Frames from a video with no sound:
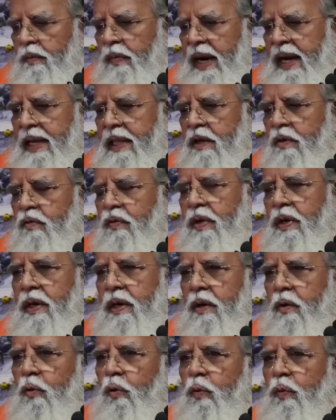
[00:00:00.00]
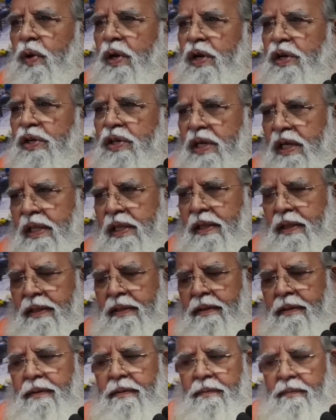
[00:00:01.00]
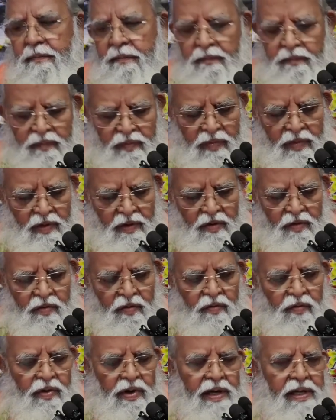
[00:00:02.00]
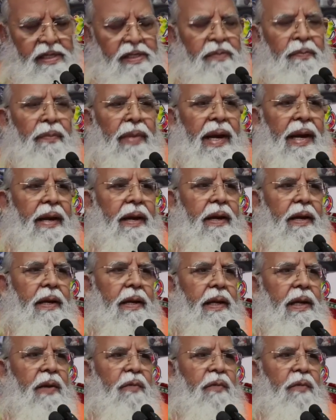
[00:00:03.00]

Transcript: By the word Upanishad, what is meant,